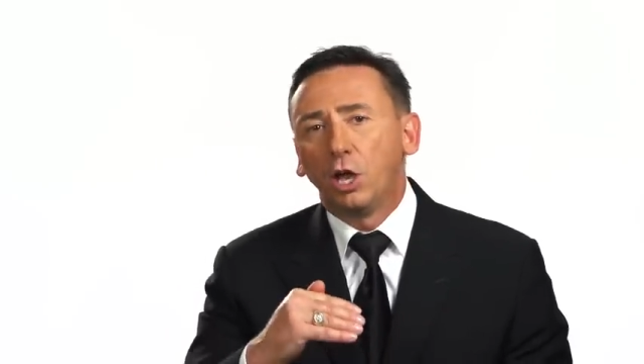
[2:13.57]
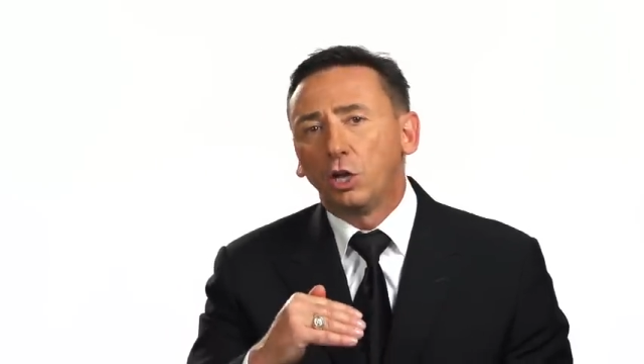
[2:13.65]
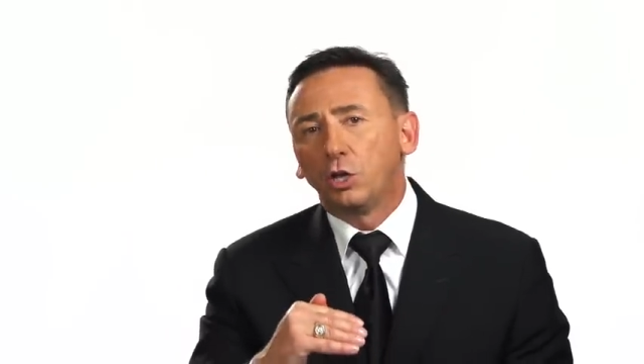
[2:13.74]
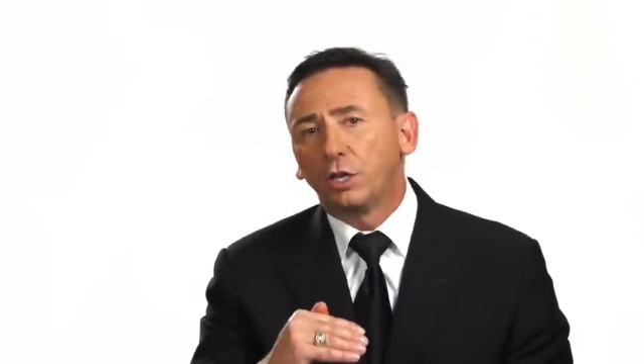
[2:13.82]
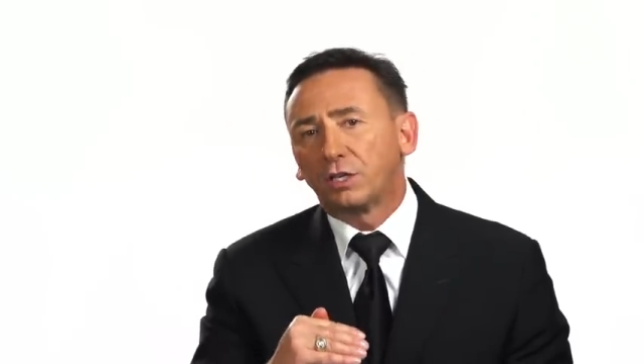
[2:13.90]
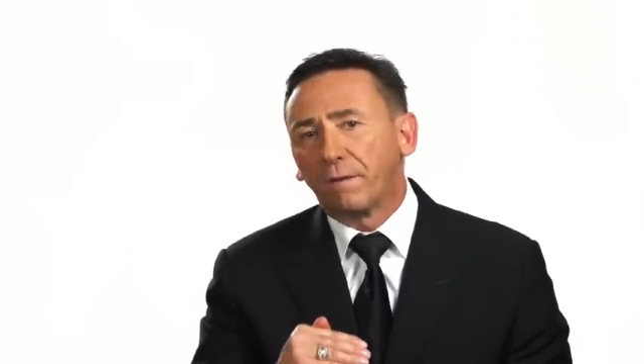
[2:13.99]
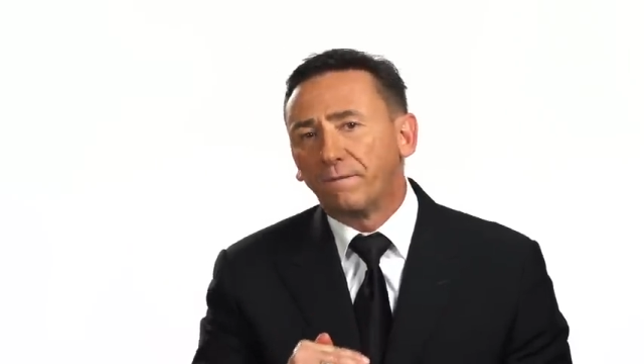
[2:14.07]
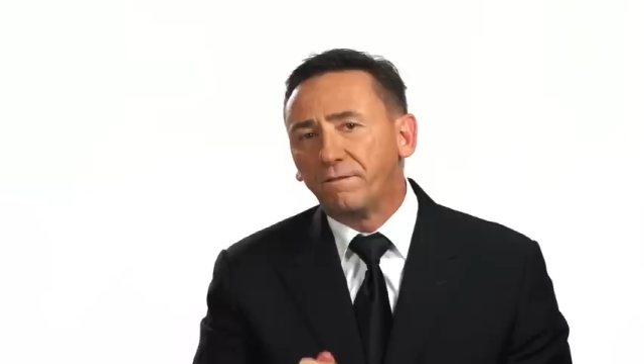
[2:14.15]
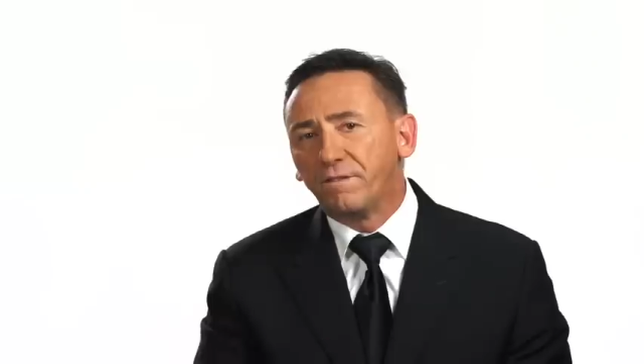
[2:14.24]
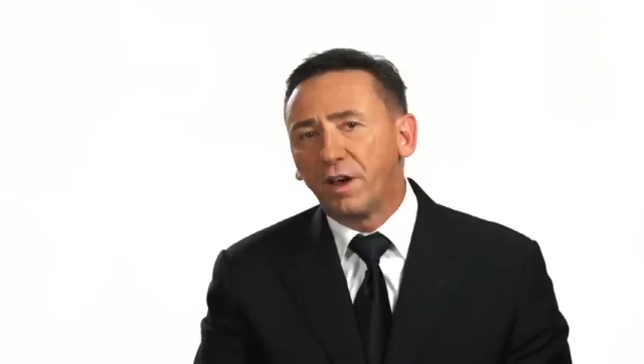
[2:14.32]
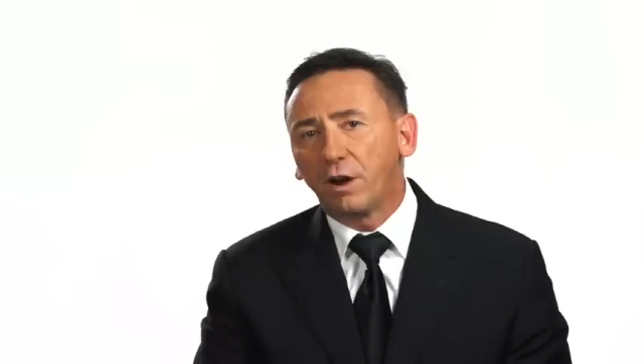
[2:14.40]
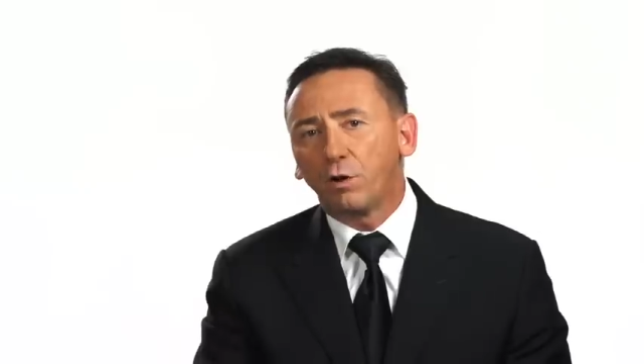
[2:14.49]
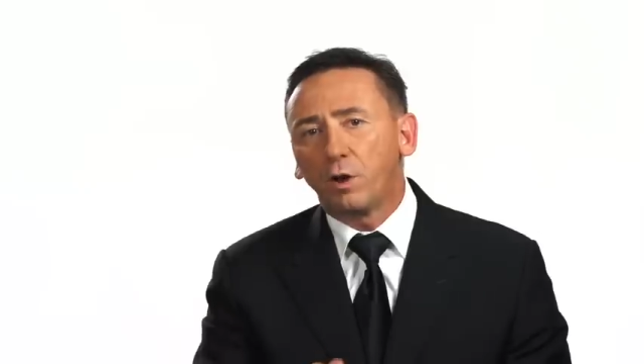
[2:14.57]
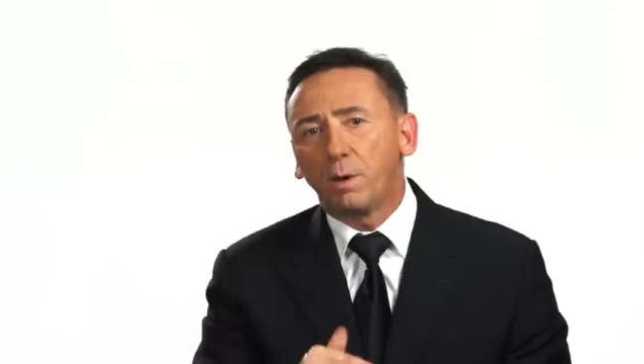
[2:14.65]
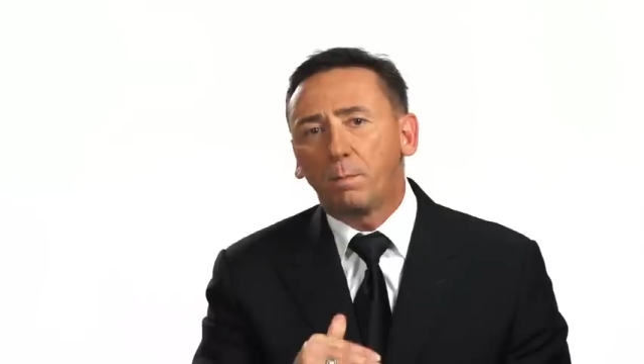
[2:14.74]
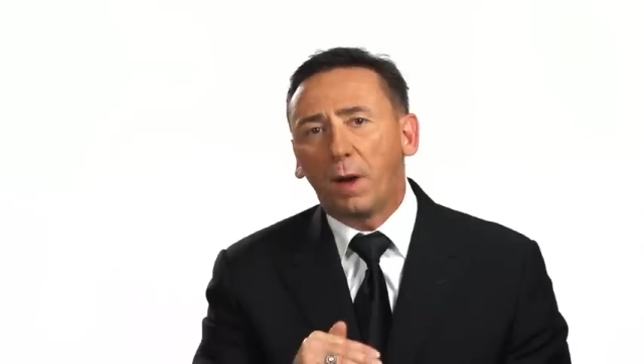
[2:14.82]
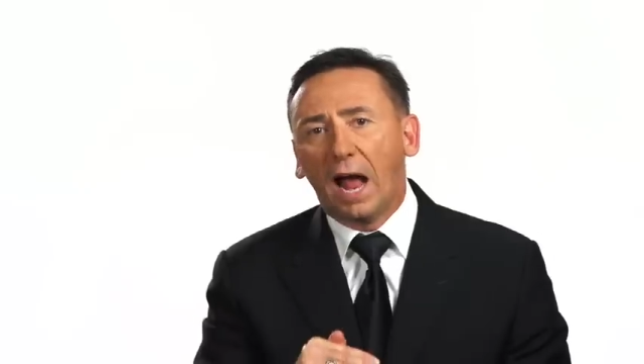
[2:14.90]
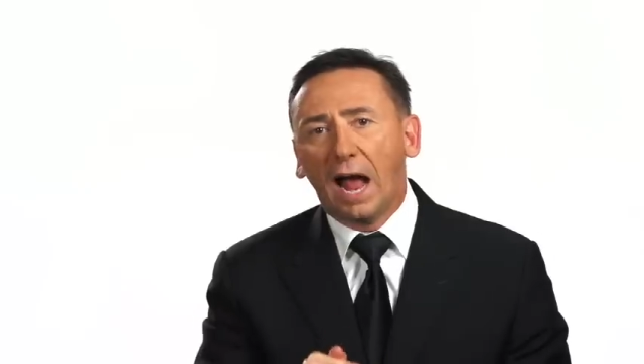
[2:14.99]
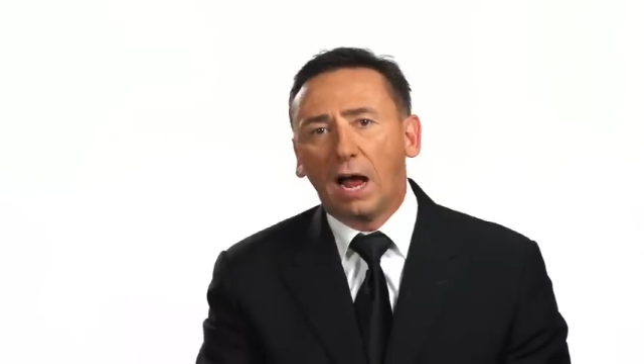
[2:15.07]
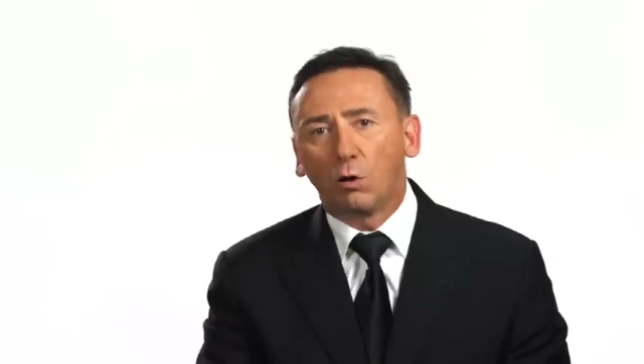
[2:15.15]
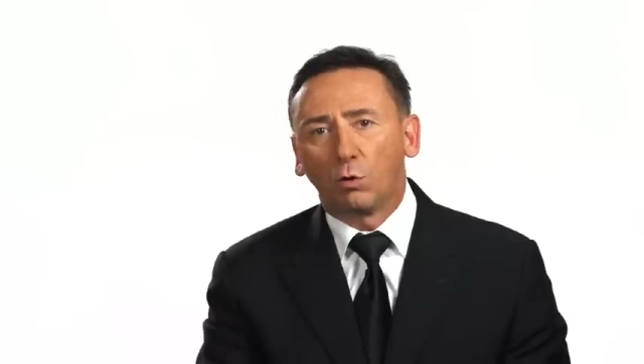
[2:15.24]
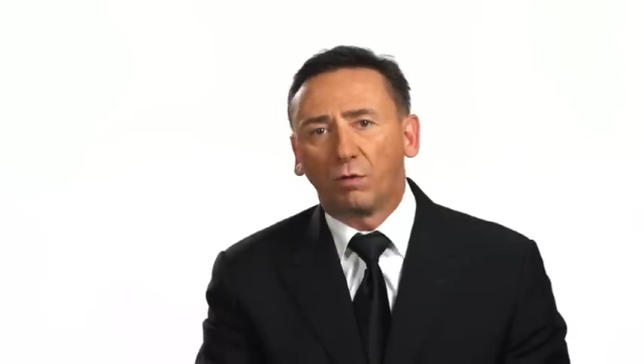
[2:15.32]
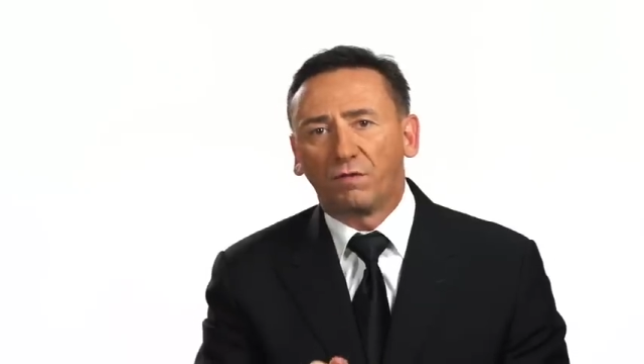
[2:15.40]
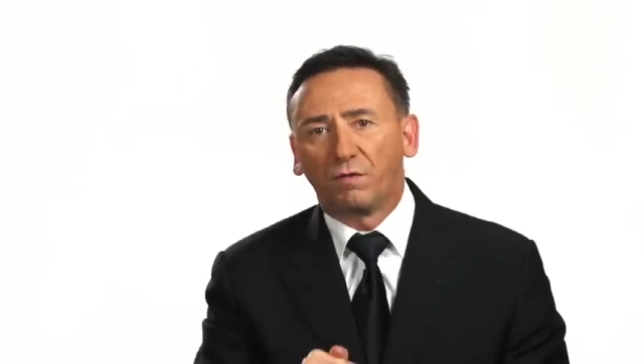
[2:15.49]
it's a very
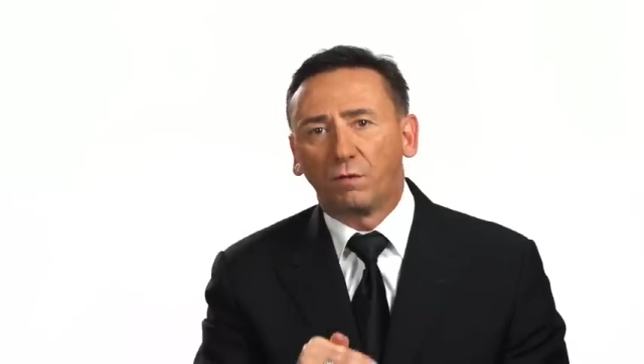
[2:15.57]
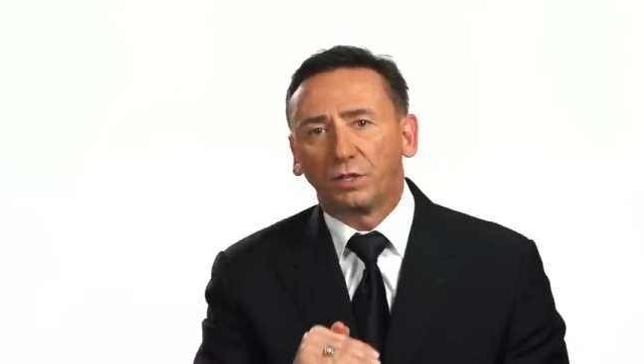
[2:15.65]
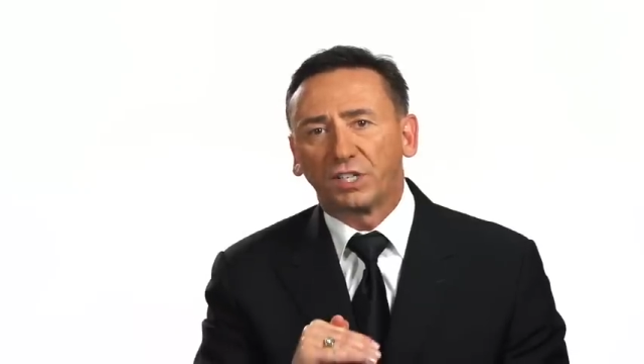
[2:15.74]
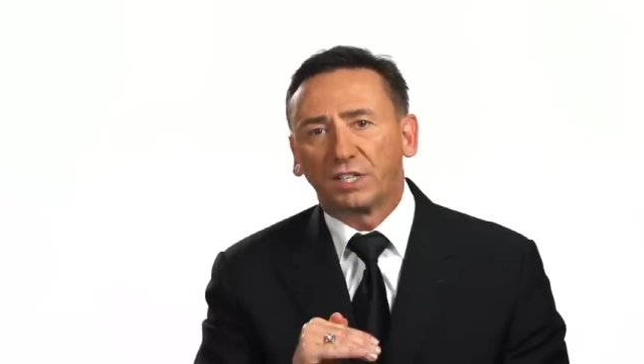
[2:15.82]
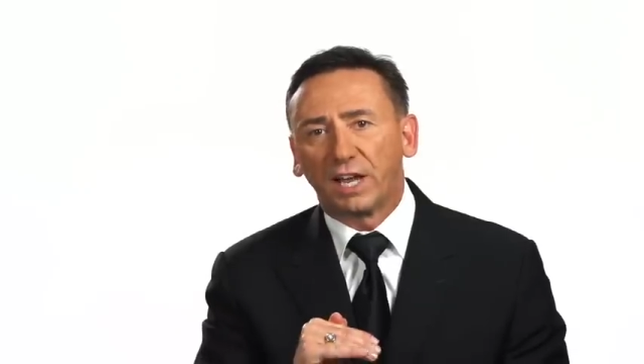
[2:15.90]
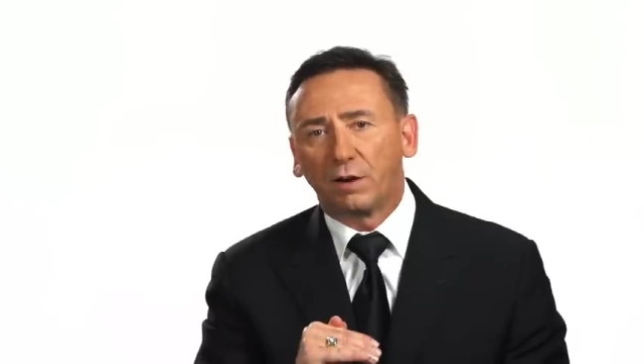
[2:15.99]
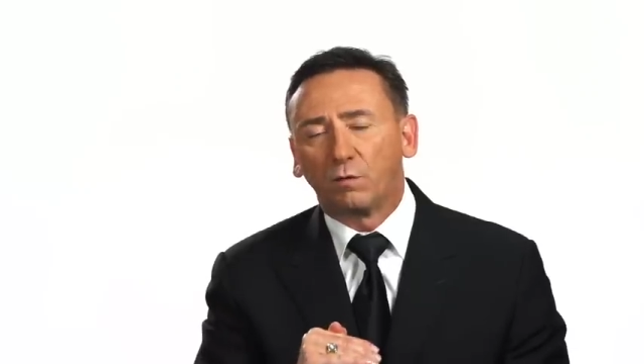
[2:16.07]
powerful set